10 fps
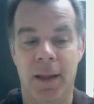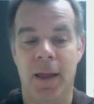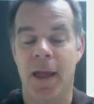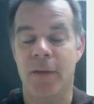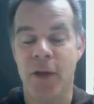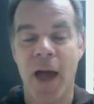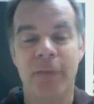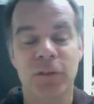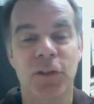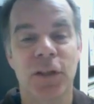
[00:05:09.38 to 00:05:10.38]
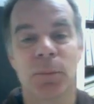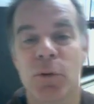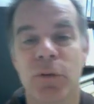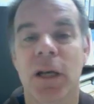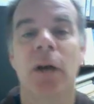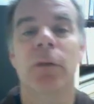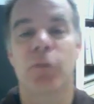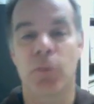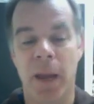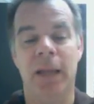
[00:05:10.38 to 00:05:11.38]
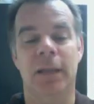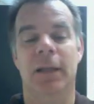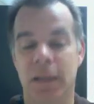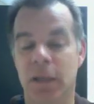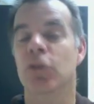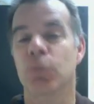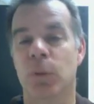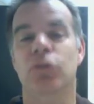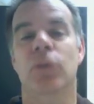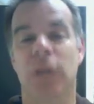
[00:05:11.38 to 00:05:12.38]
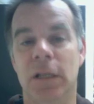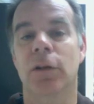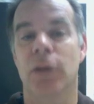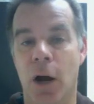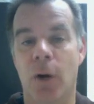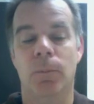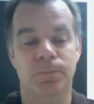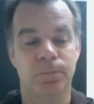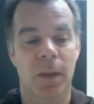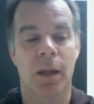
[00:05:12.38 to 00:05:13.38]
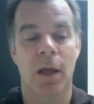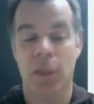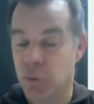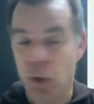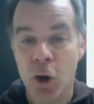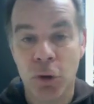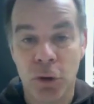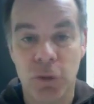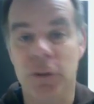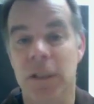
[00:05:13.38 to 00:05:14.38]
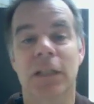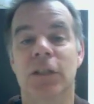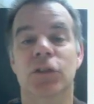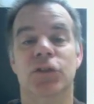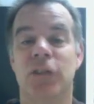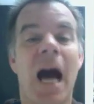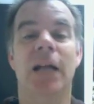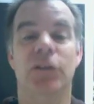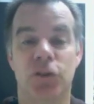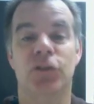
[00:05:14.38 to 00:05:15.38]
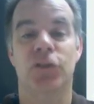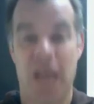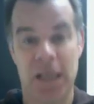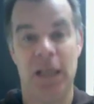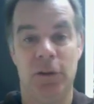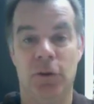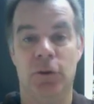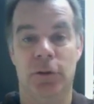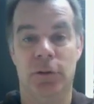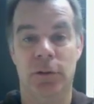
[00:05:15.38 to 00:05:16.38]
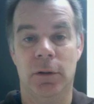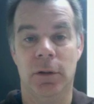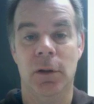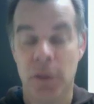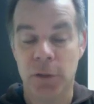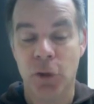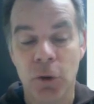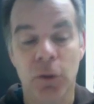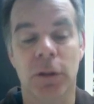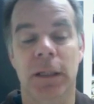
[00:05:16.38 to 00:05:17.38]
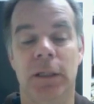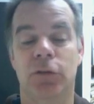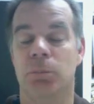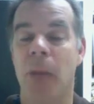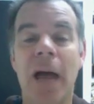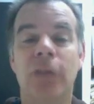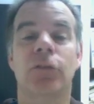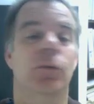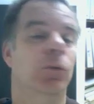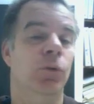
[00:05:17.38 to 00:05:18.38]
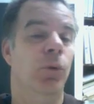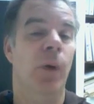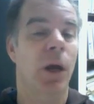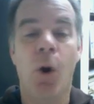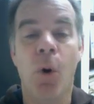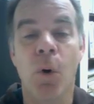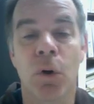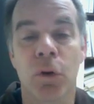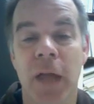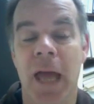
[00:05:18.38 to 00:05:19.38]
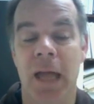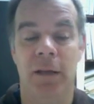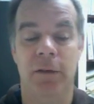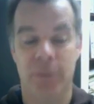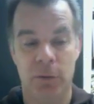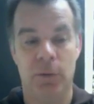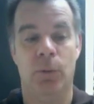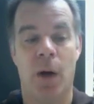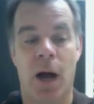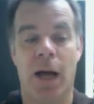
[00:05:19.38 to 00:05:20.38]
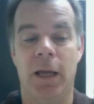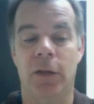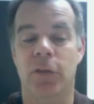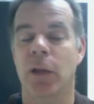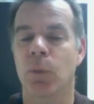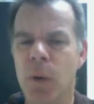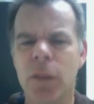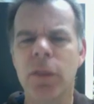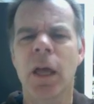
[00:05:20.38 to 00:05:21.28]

If you haven't seen the movie Kung Fu Panda, here's what you need to know. The turtle is not just any turtle. The turtle is Master Oogway, old and very wise, and with